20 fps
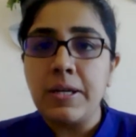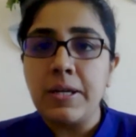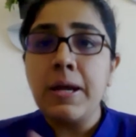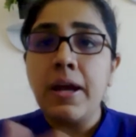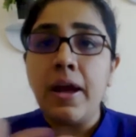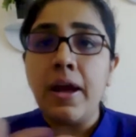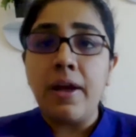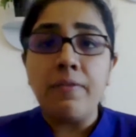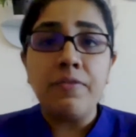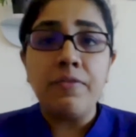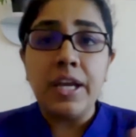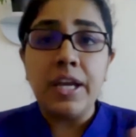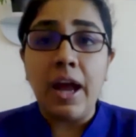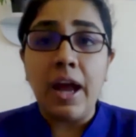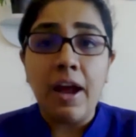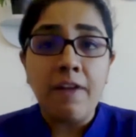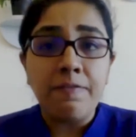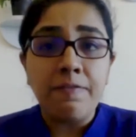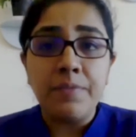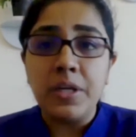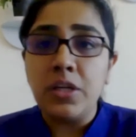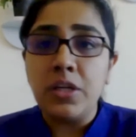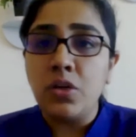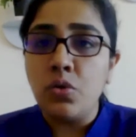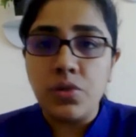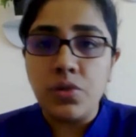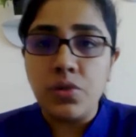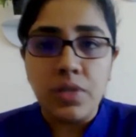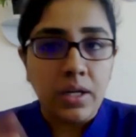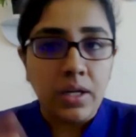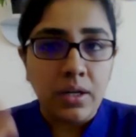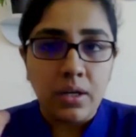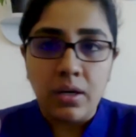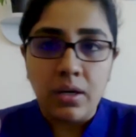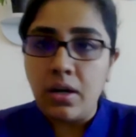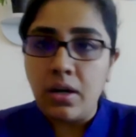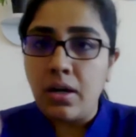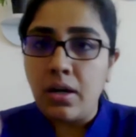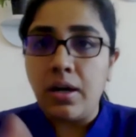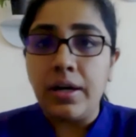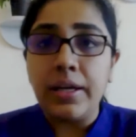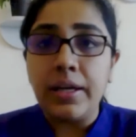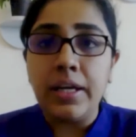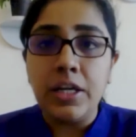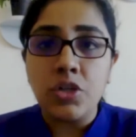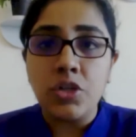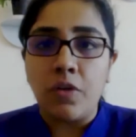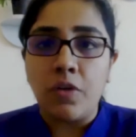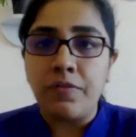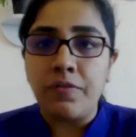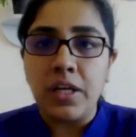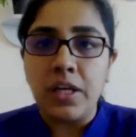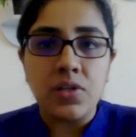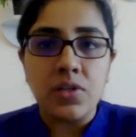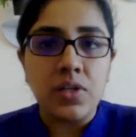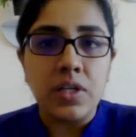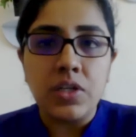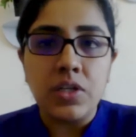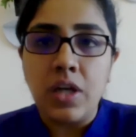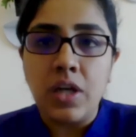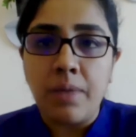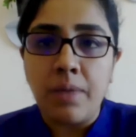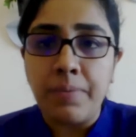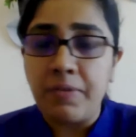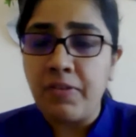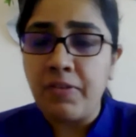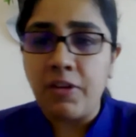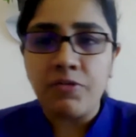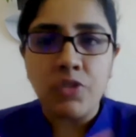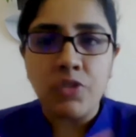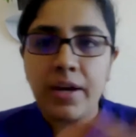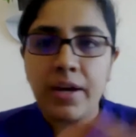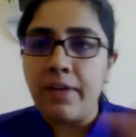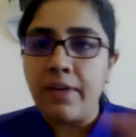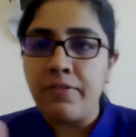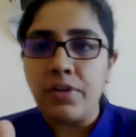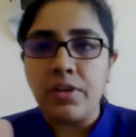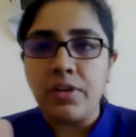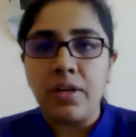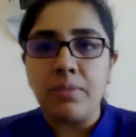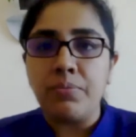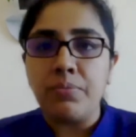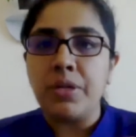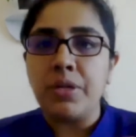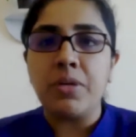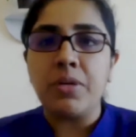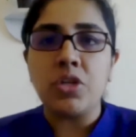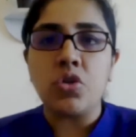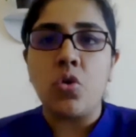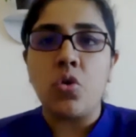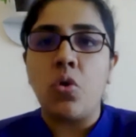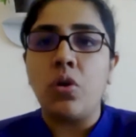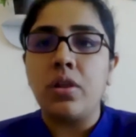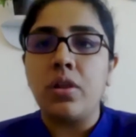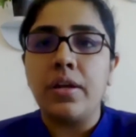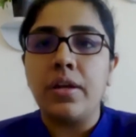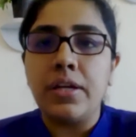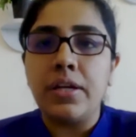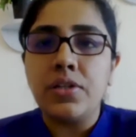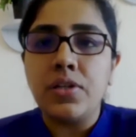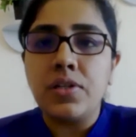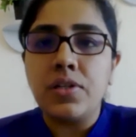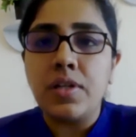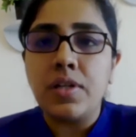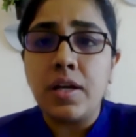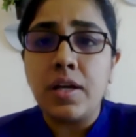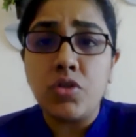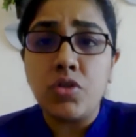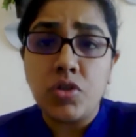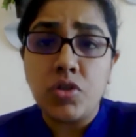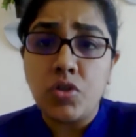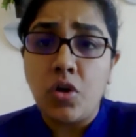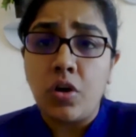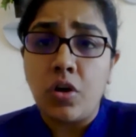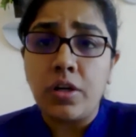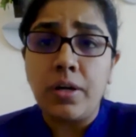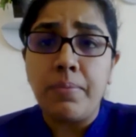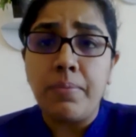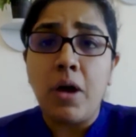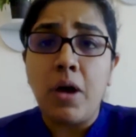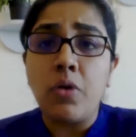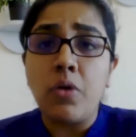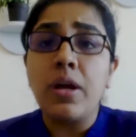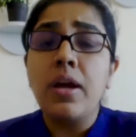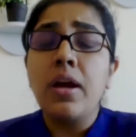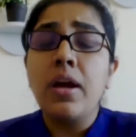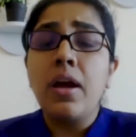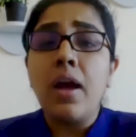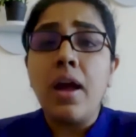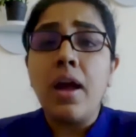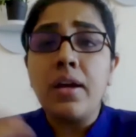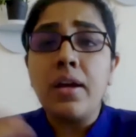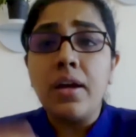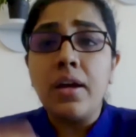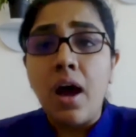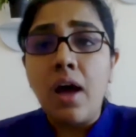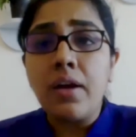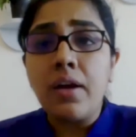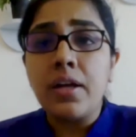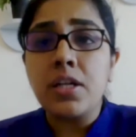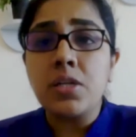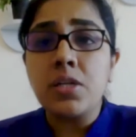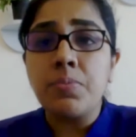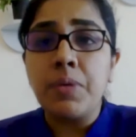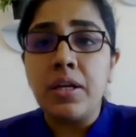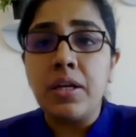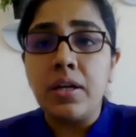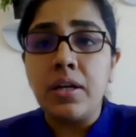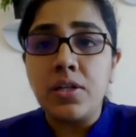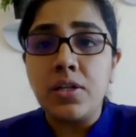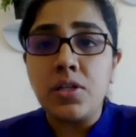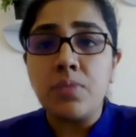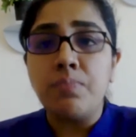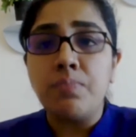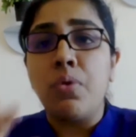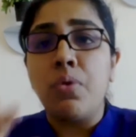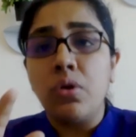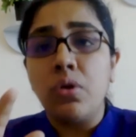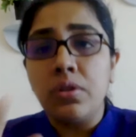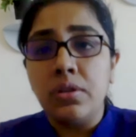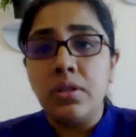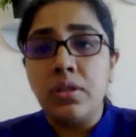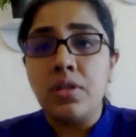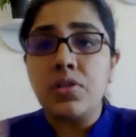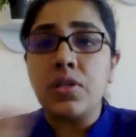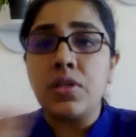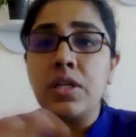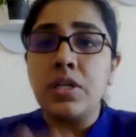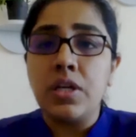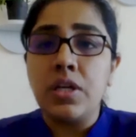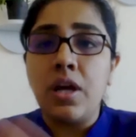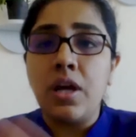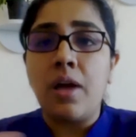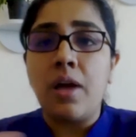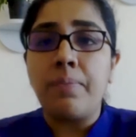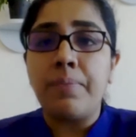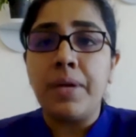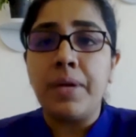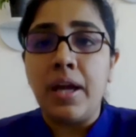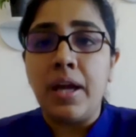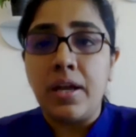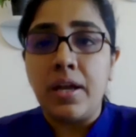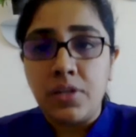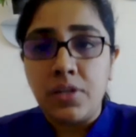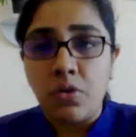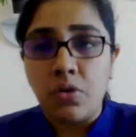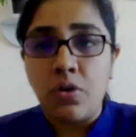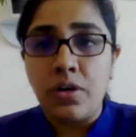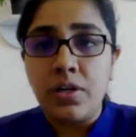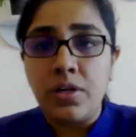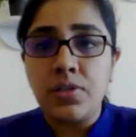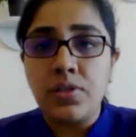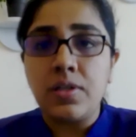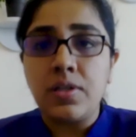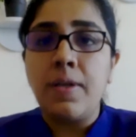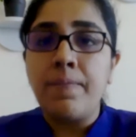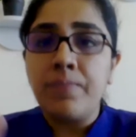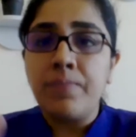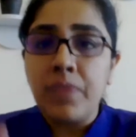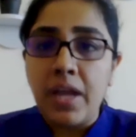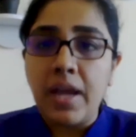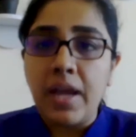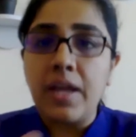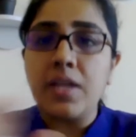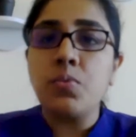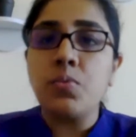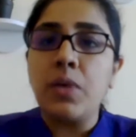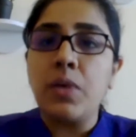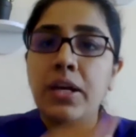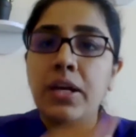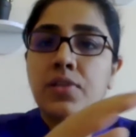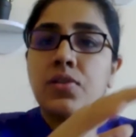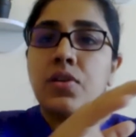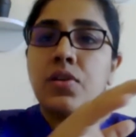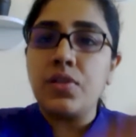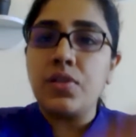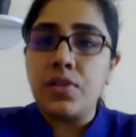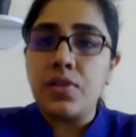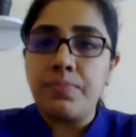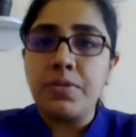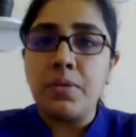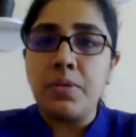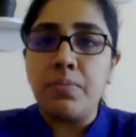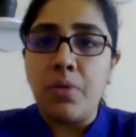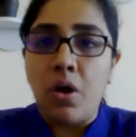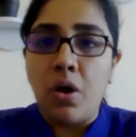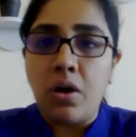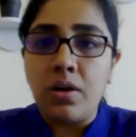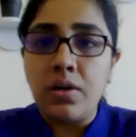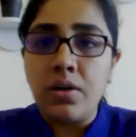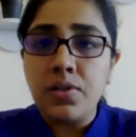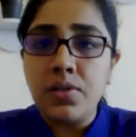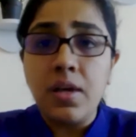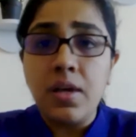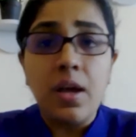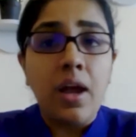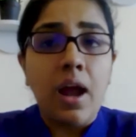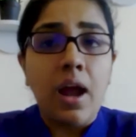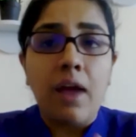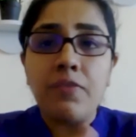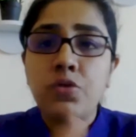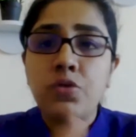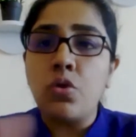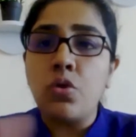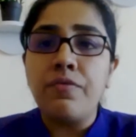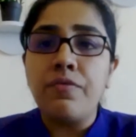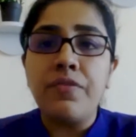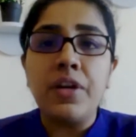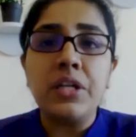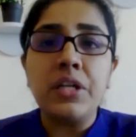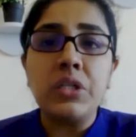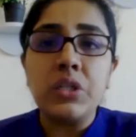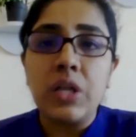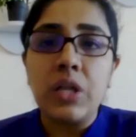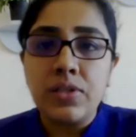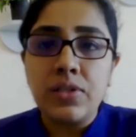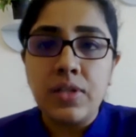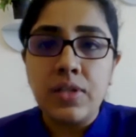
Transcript: And we have been using uh, each of these CGRP. We have tried everything pretty much, all the agents that I just talked about. And in our experience, both the CGRP antagonist as well as the receptor blockers have shown fantastic